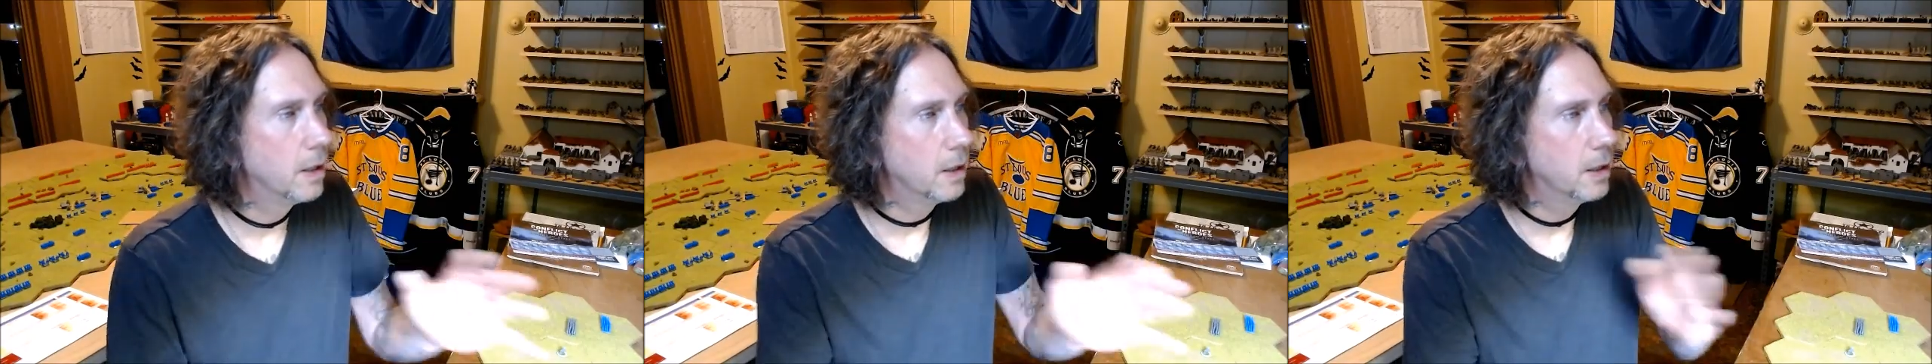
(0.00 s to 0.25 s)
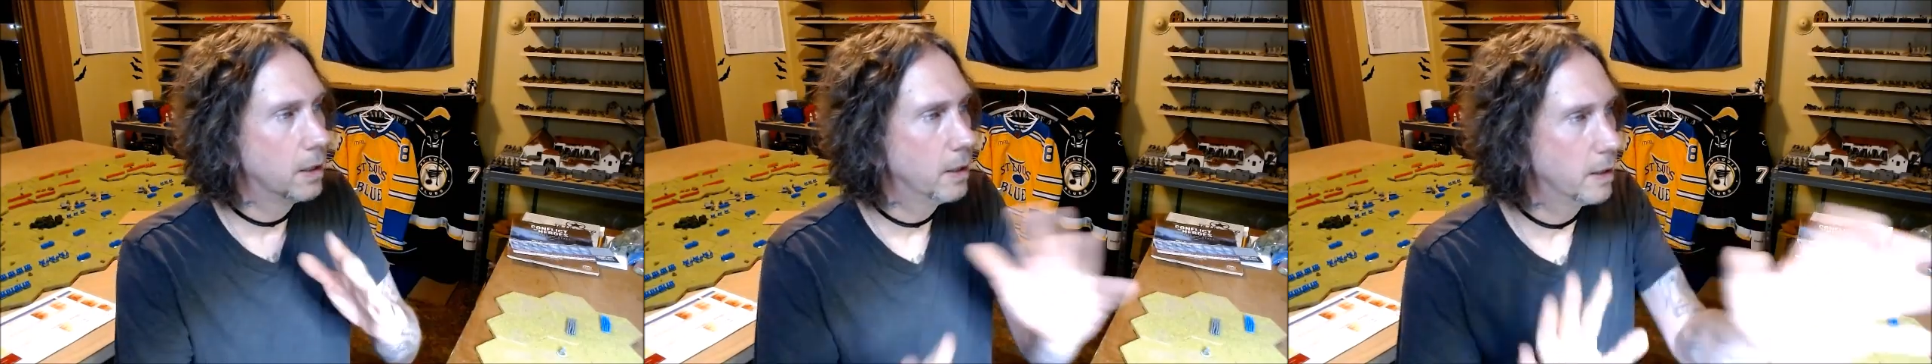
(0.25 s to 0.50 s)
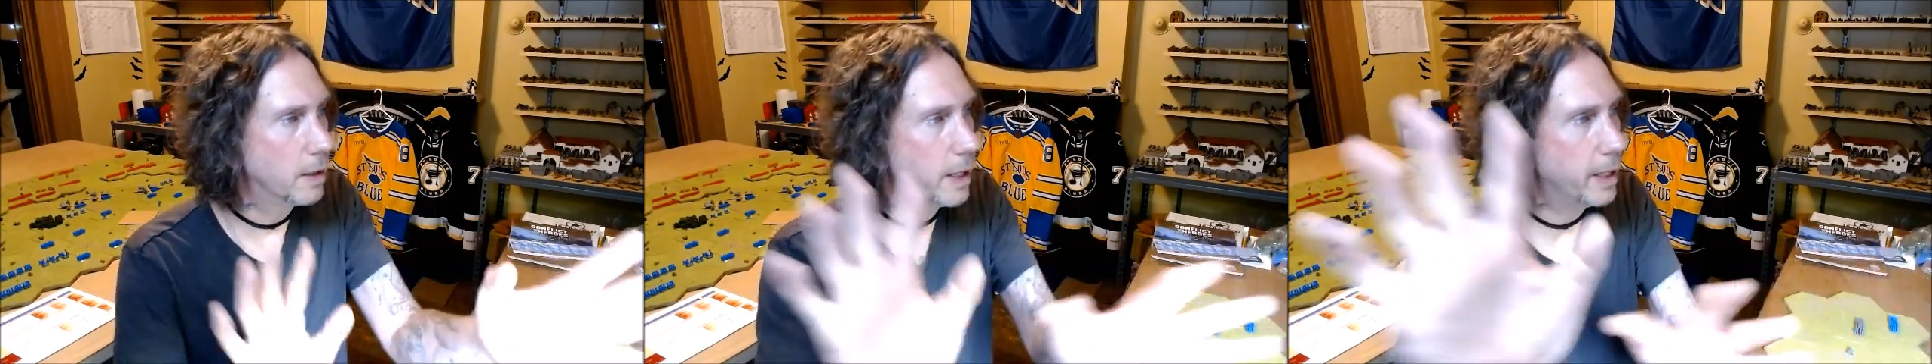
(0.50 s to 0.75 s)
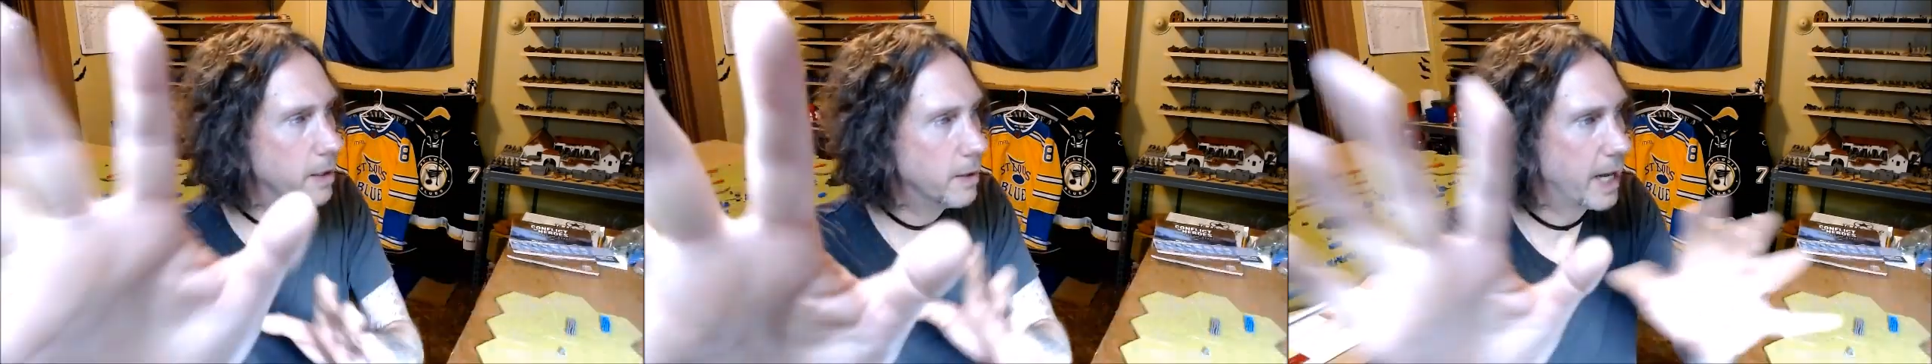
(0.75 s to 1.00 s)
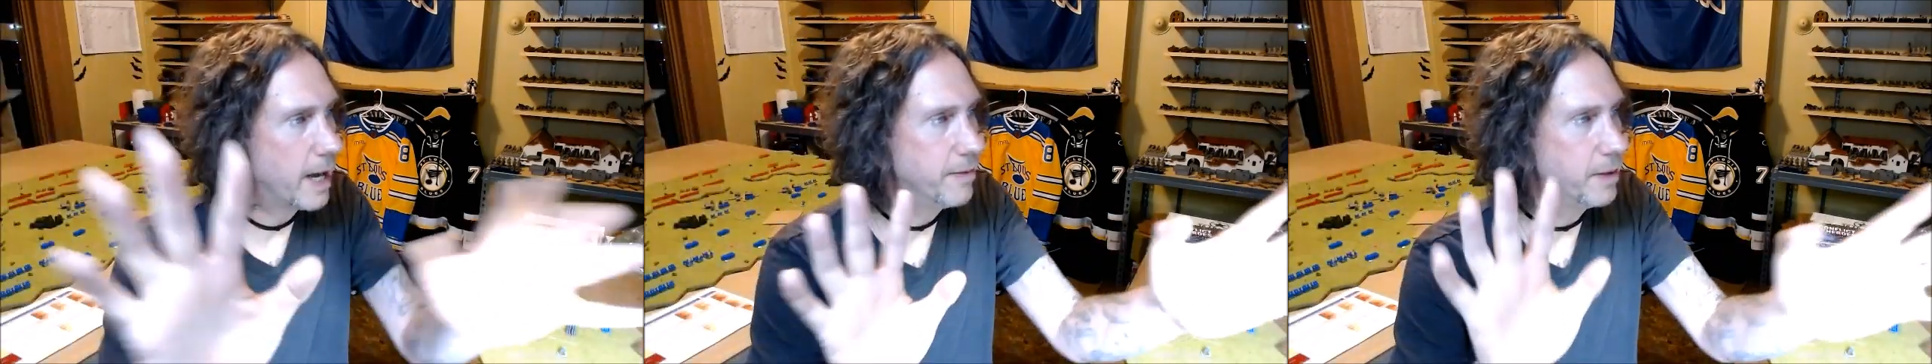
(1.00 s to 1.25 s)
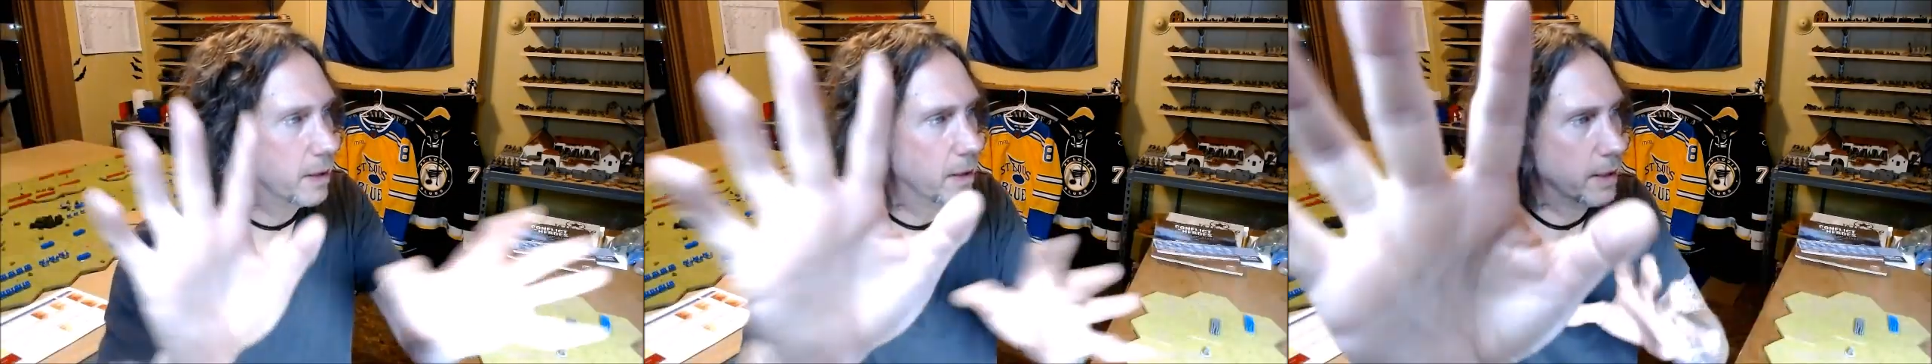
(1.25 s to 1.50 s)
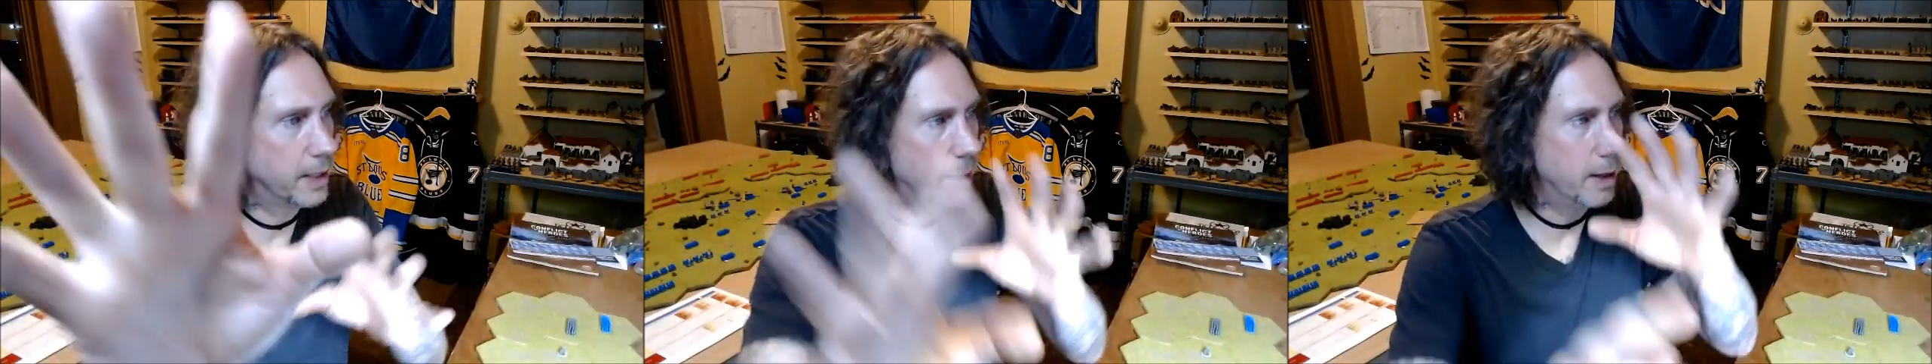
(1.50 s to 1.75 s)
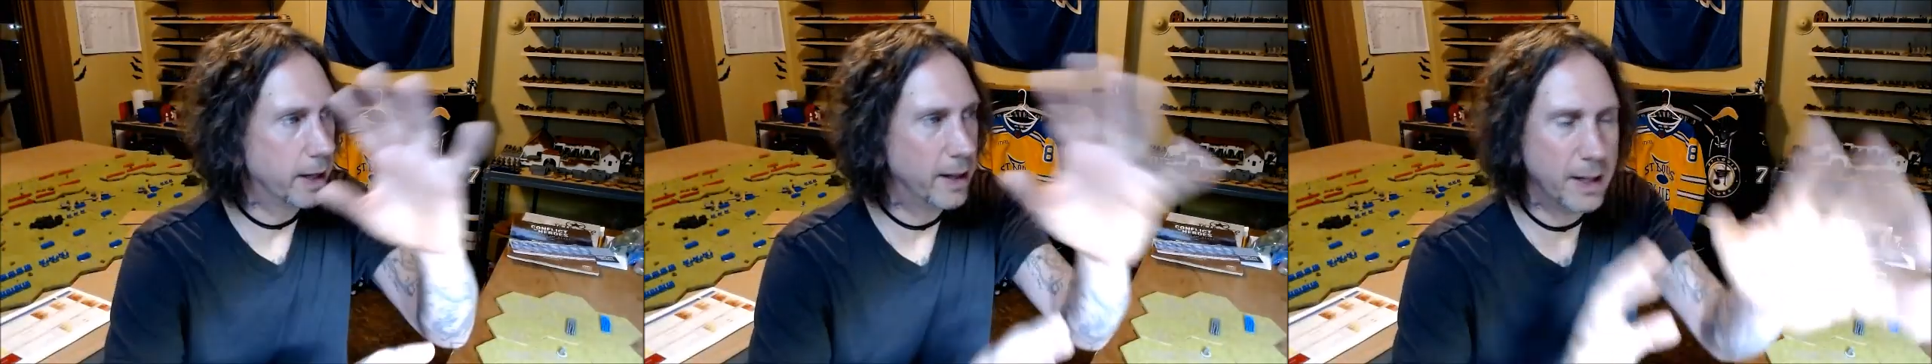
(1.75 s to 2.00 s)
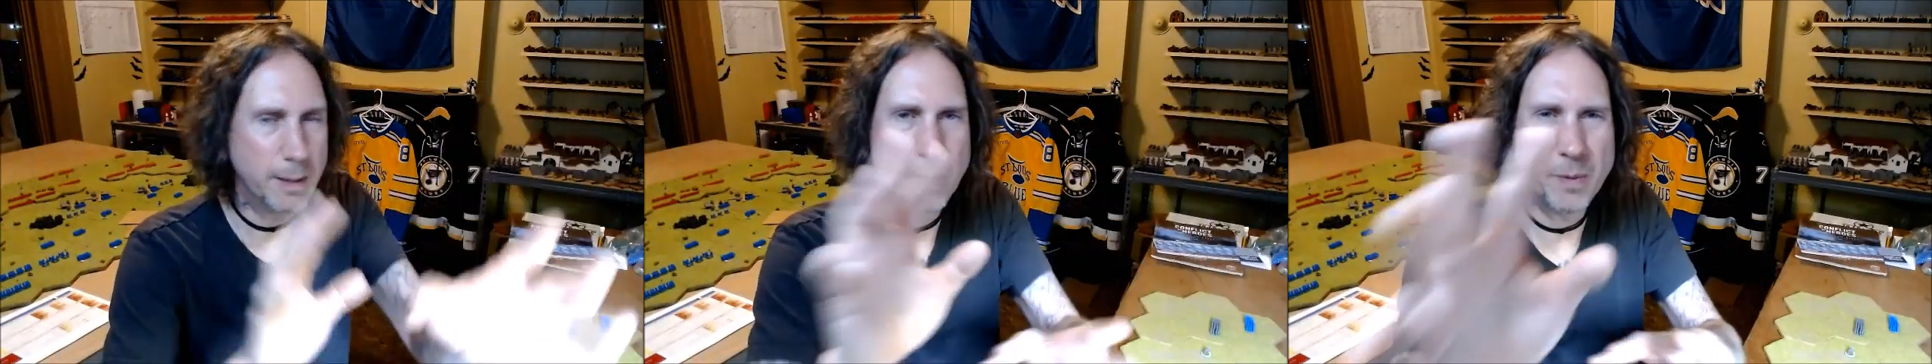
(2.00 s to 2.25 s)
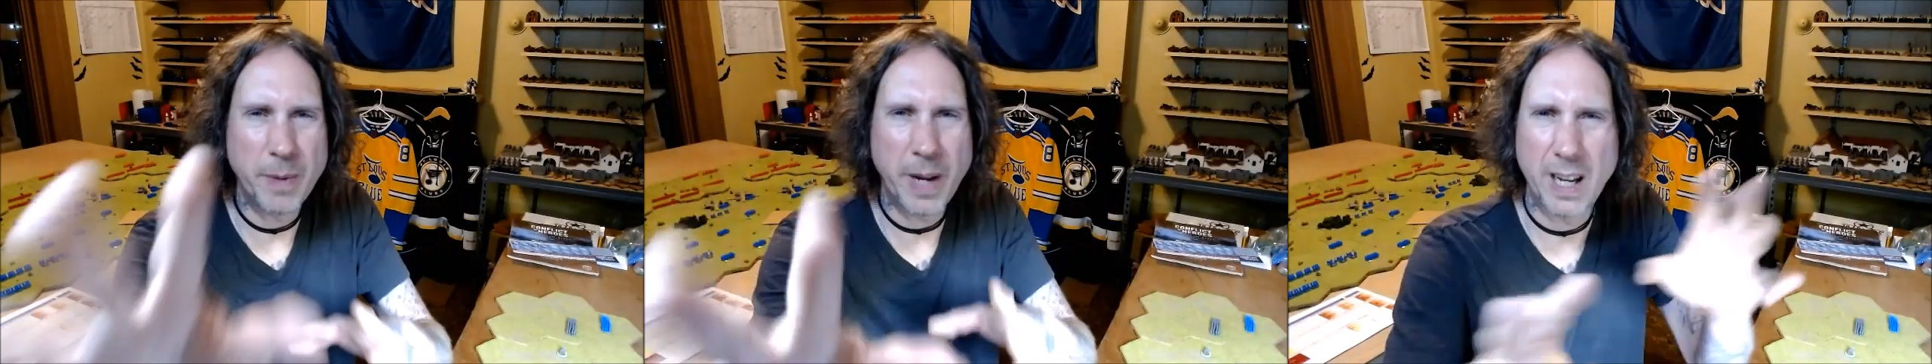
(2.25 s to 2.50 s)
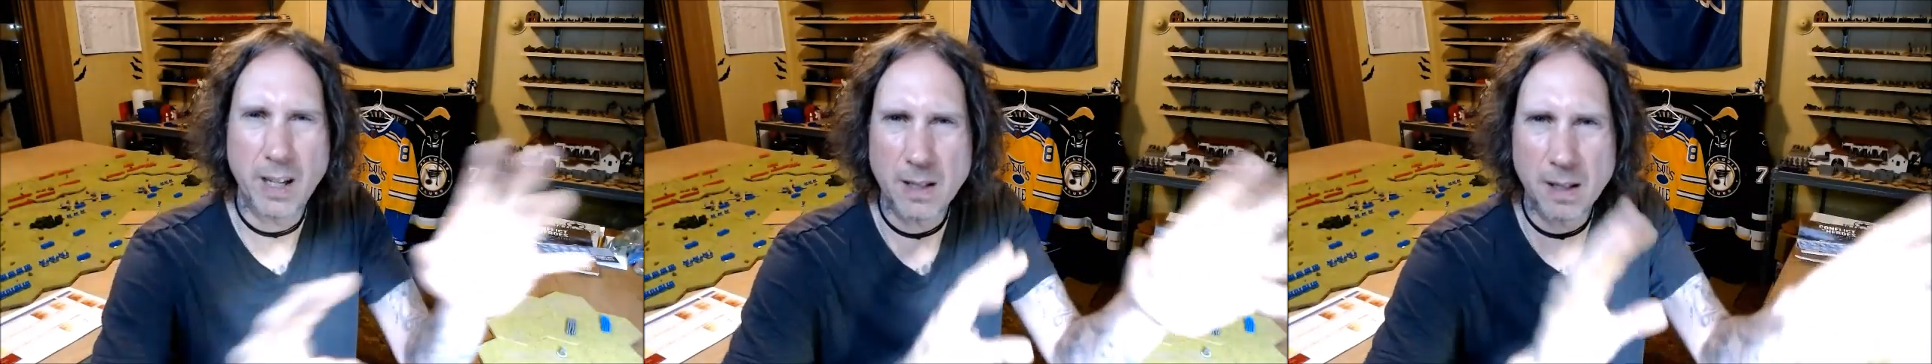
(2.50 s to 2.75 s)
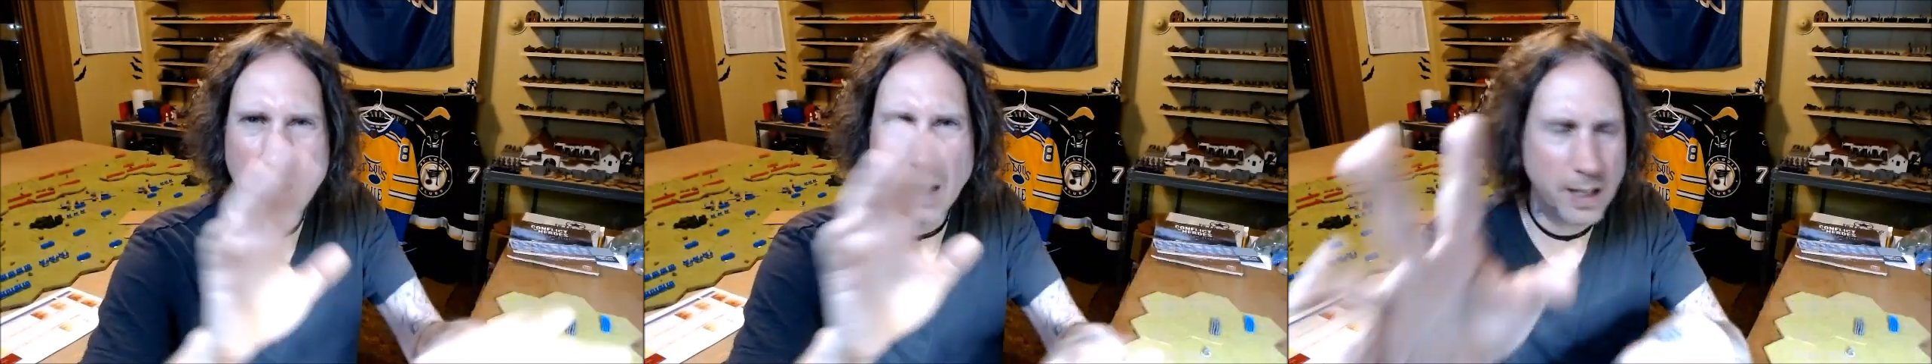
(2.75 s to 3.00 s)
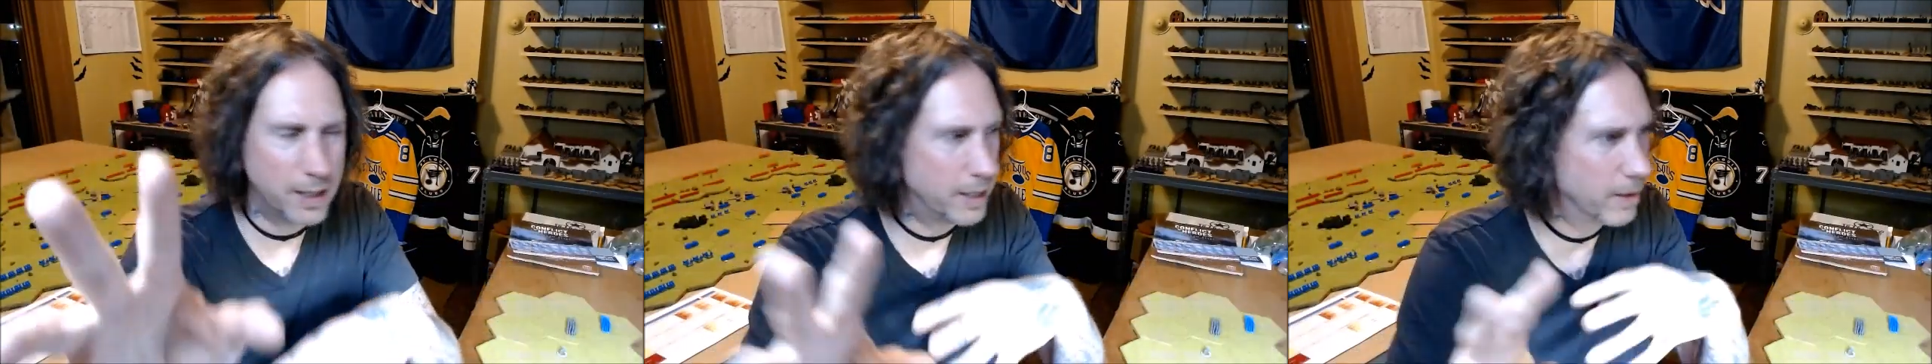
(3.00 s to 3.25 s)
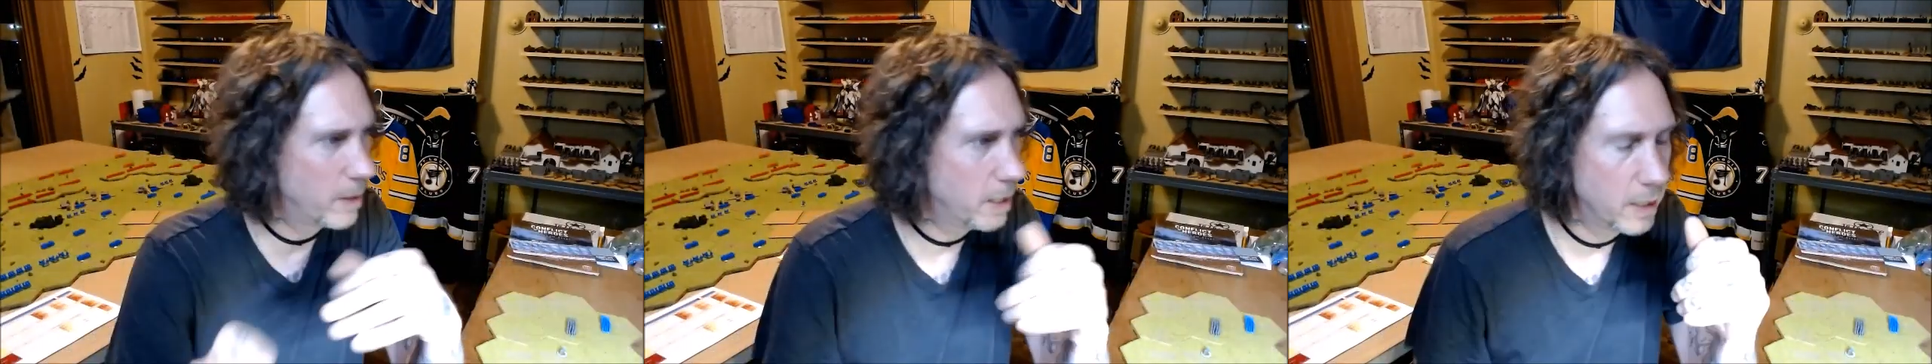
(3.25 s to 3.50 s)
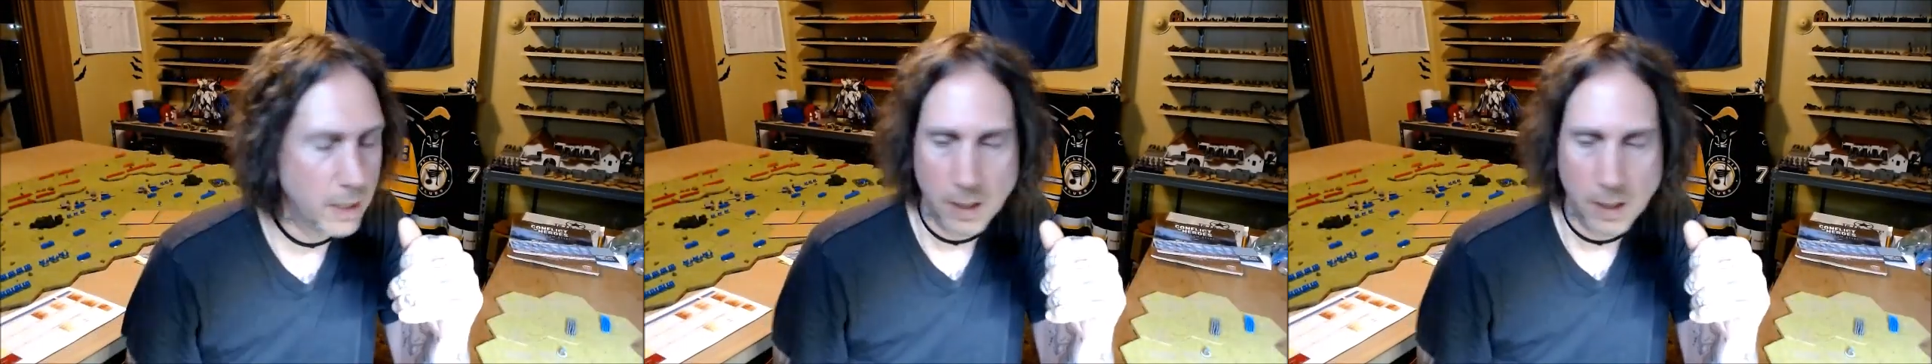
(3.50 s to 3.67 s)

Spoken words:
Now you don't have to, because I think I move my hands a lot. Is that right?